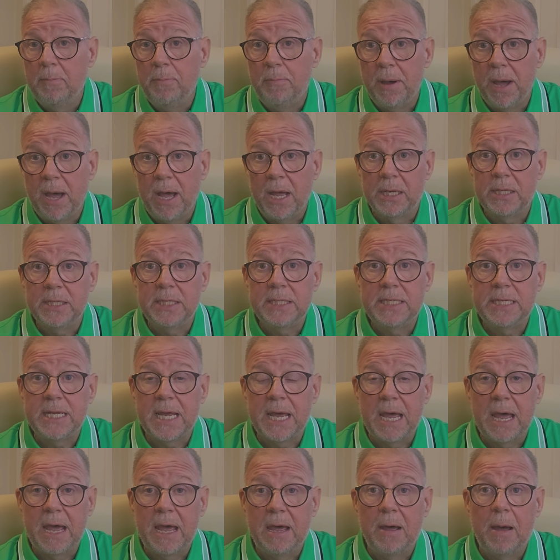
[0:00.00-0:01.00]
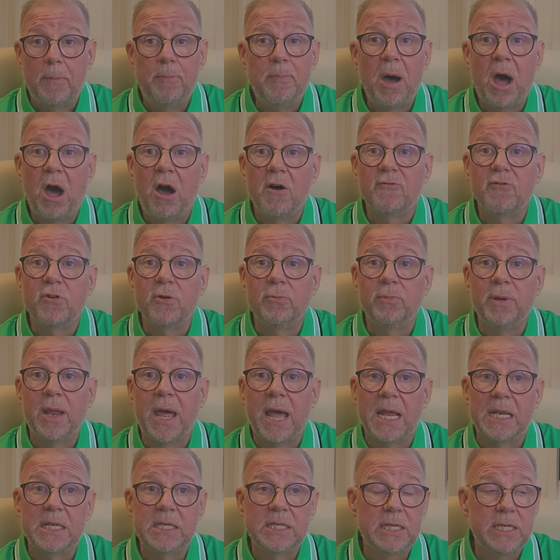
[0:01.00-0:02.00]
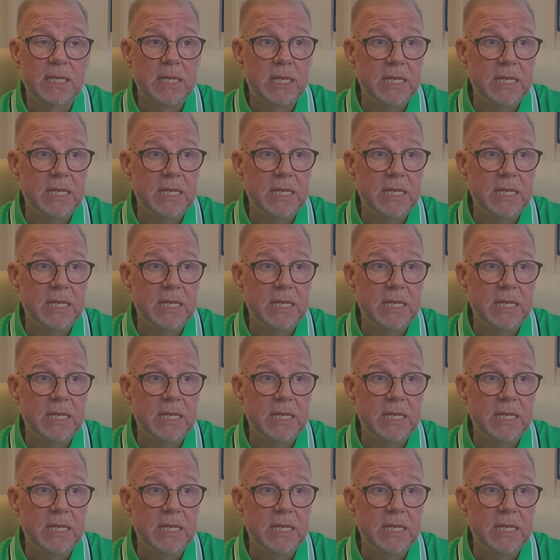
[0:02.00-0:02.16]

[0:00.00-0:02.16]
But apart from that,